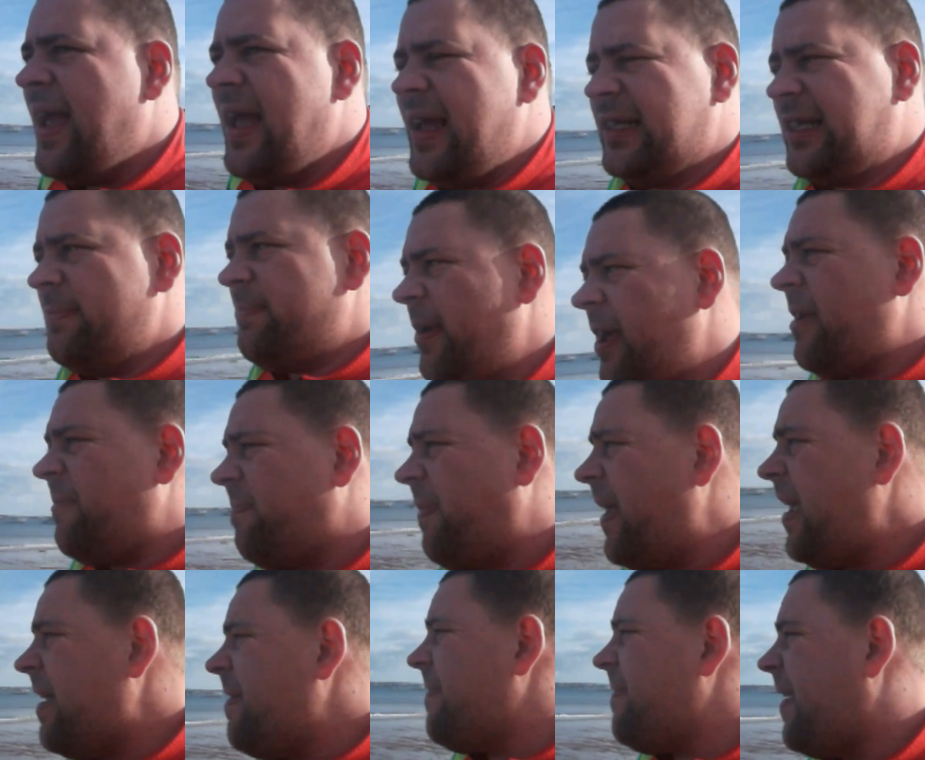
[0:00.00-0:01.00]
It's a big
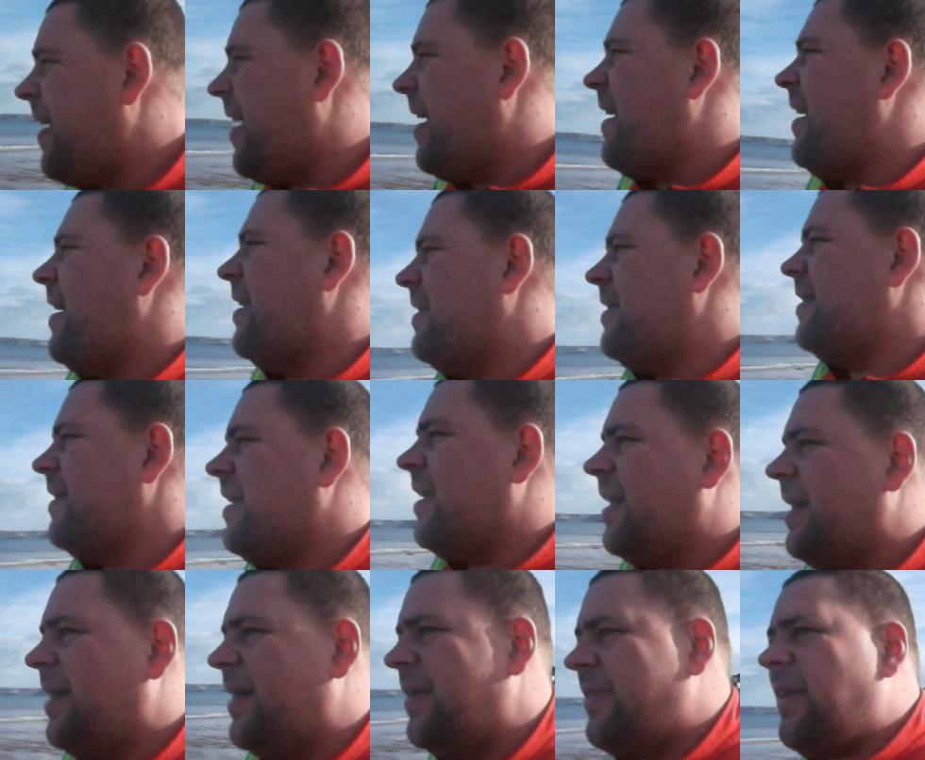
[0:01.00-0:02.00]
pier, mate.
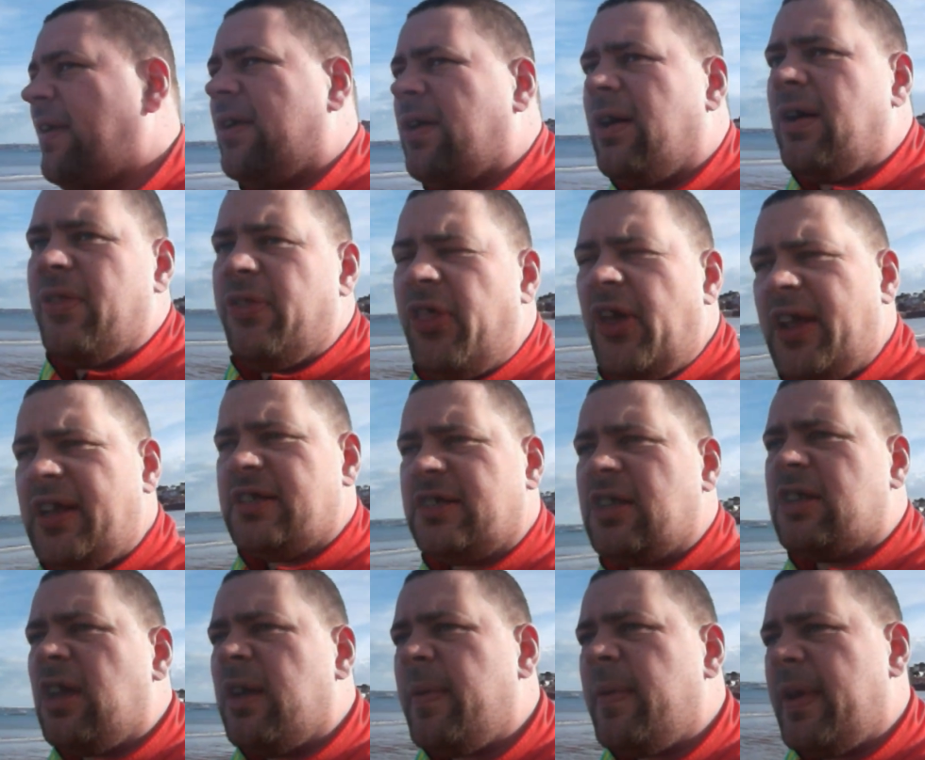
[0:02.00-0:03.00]
And they got things
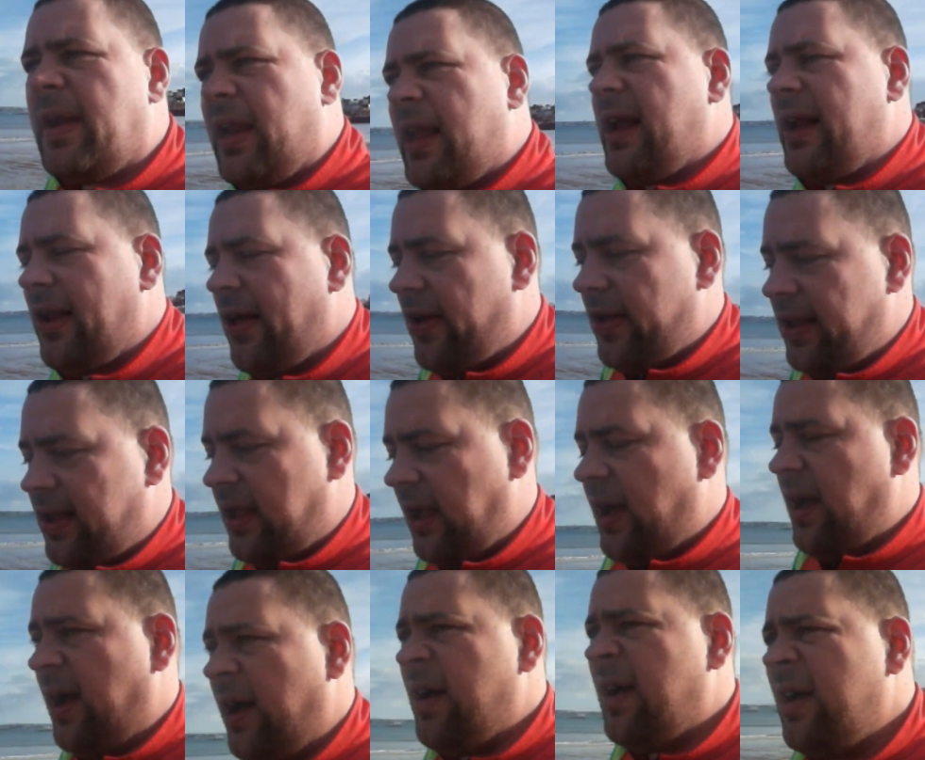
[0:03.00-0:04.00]
to do in here, like
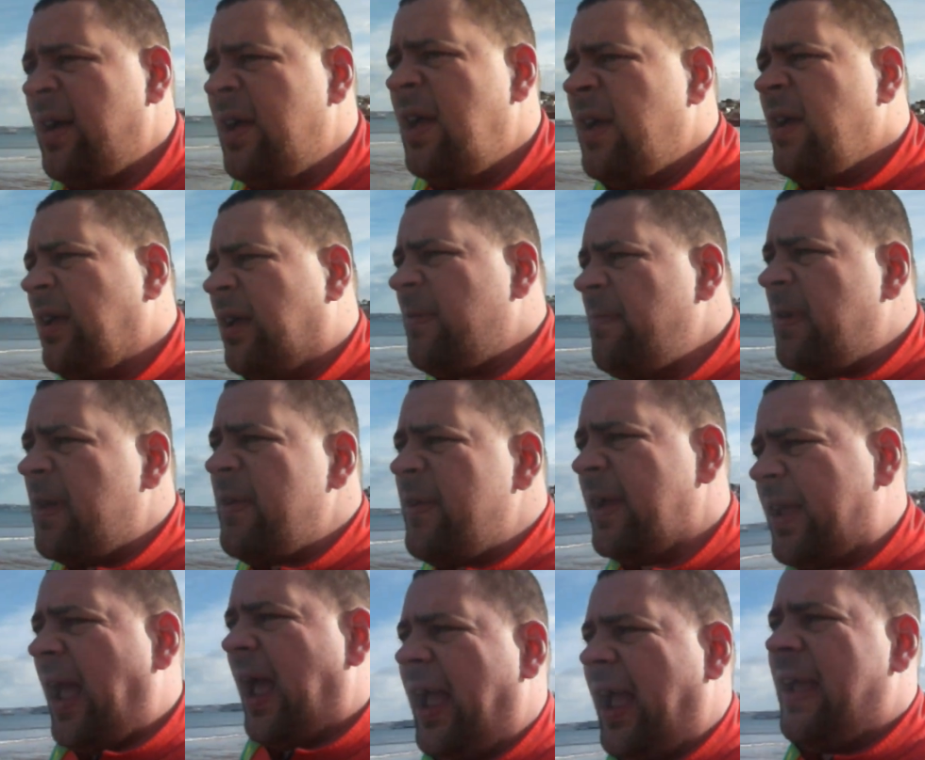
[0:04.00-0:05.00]

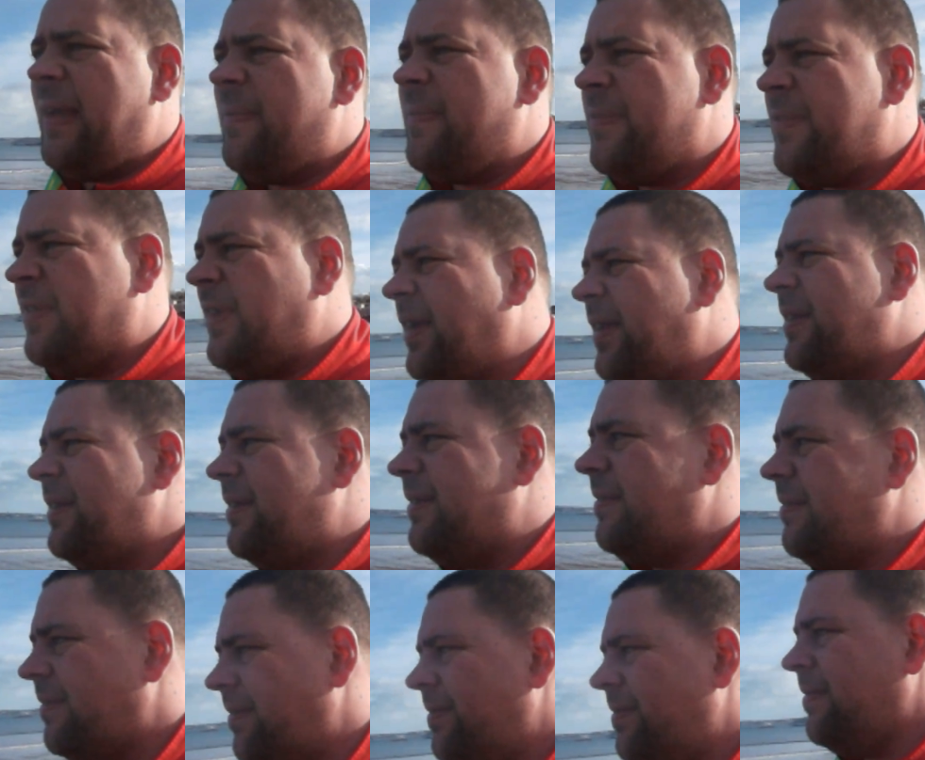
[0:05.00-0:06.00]
computer games
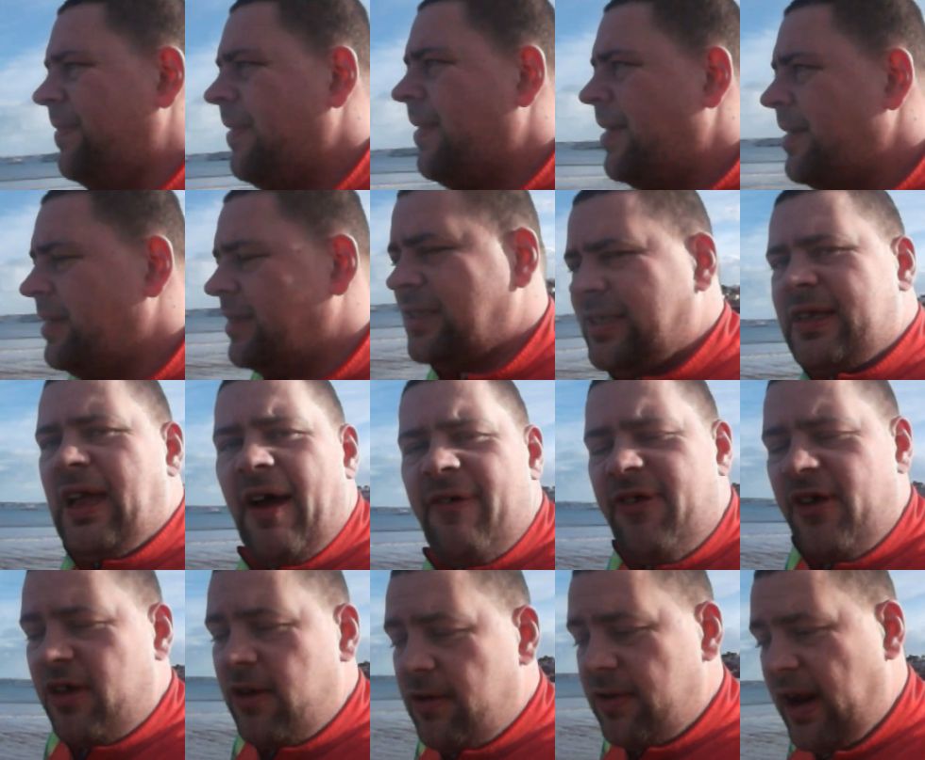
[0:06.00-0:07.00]
and stuff
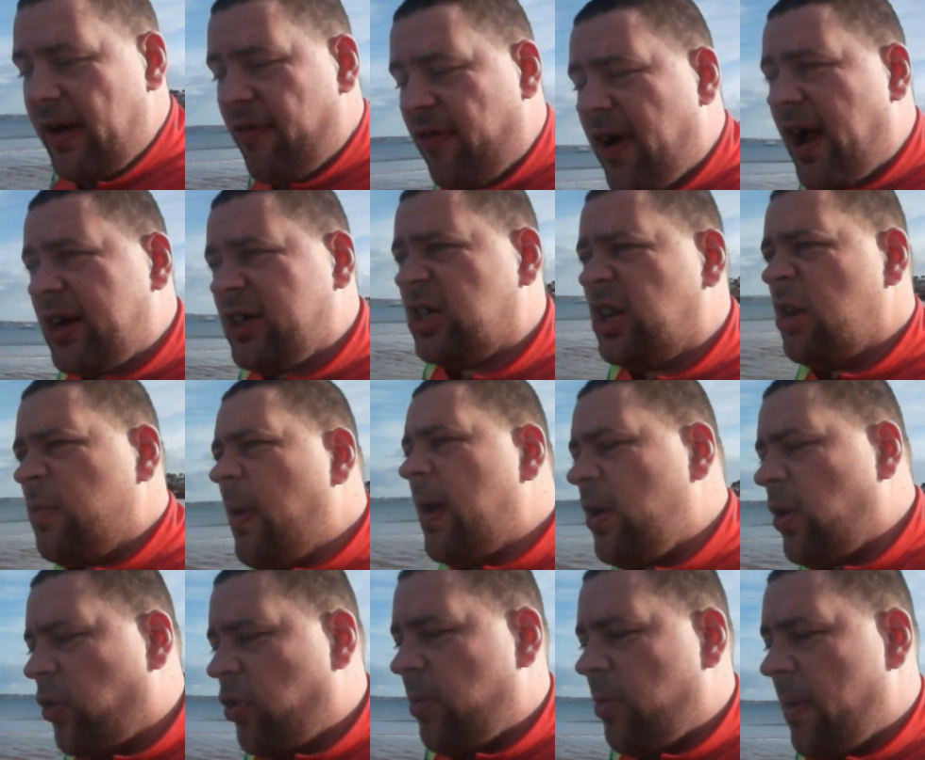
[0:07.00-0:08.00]
that you'll never actually
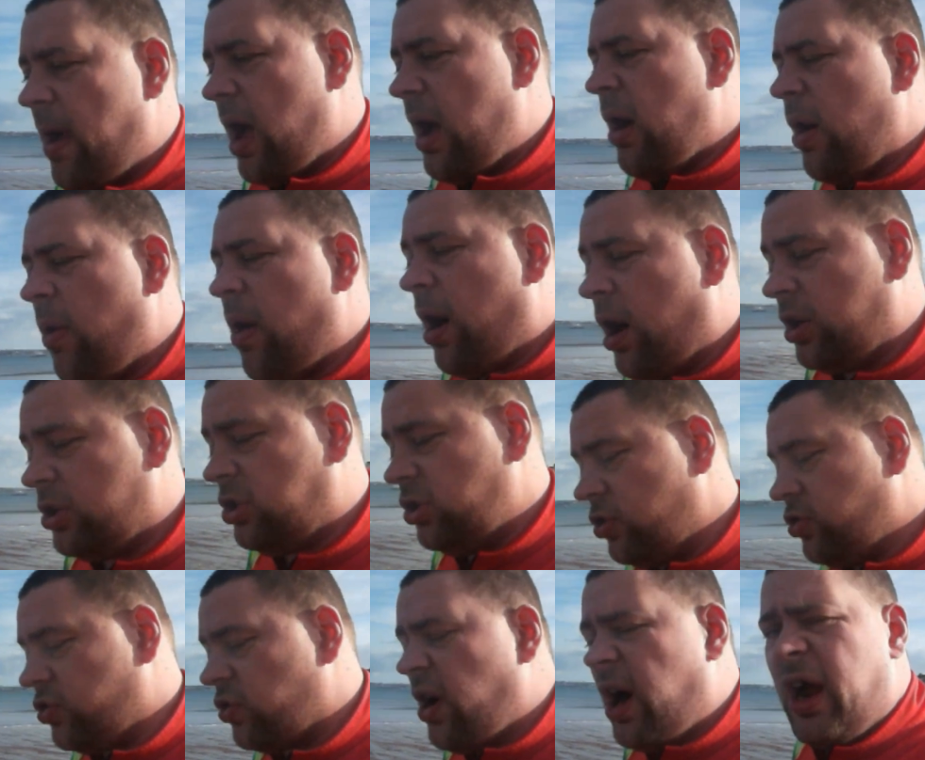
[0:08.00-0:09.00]
win on, no matter how hard you
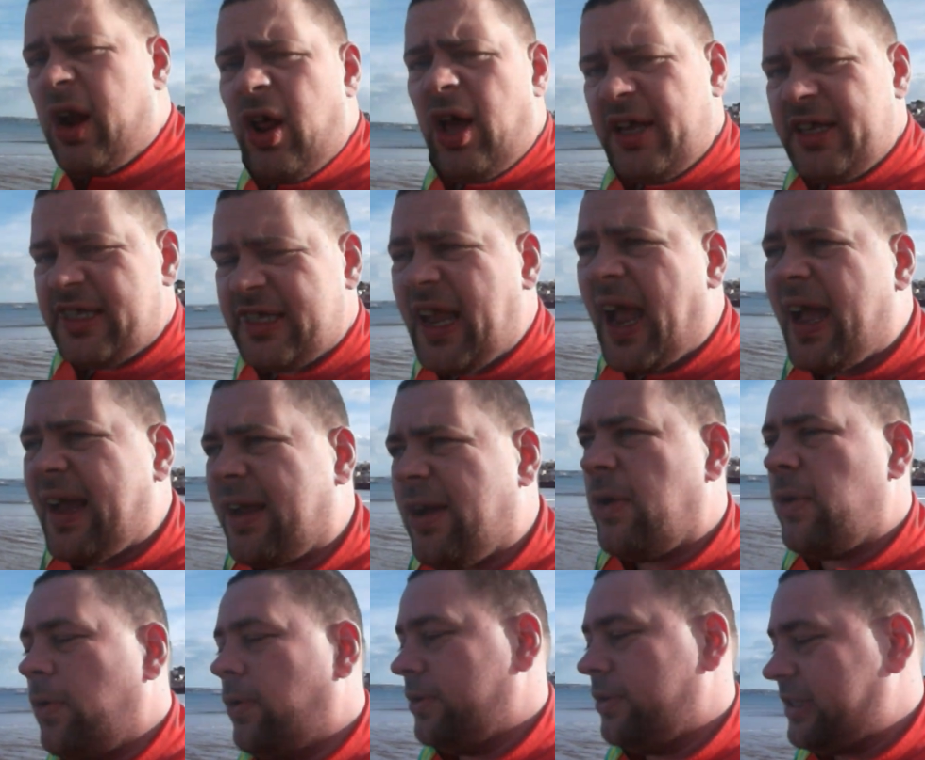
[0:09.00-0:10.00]
try, like
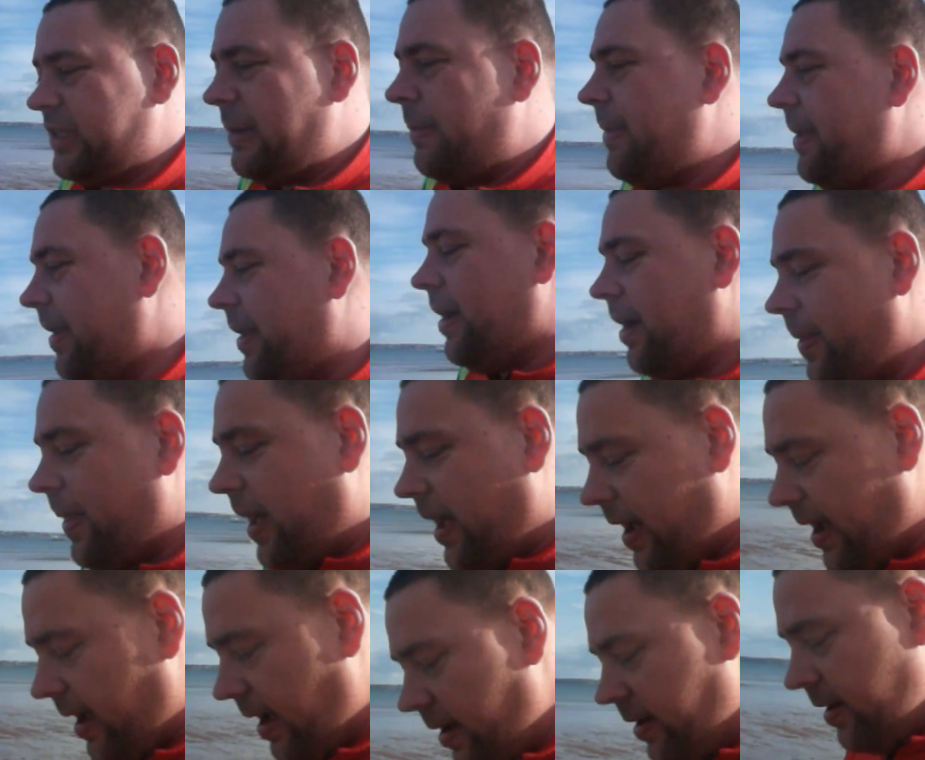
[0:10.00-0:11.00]
Stacker or something like
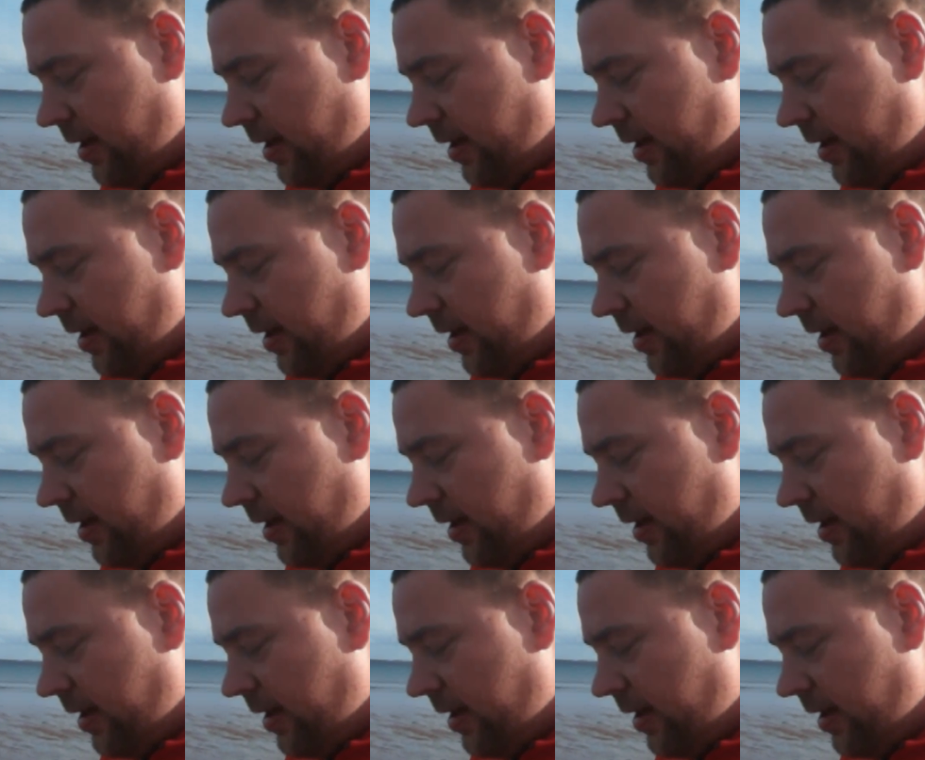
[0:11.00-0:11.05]
that.